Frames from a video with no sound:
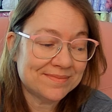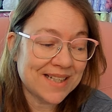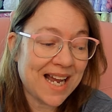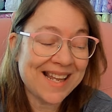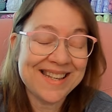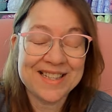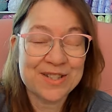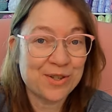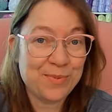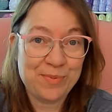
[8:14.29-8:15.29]
I think it's
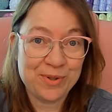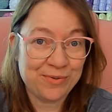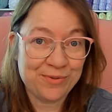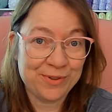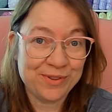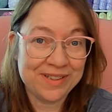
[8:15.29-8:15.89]
going to be beautiful.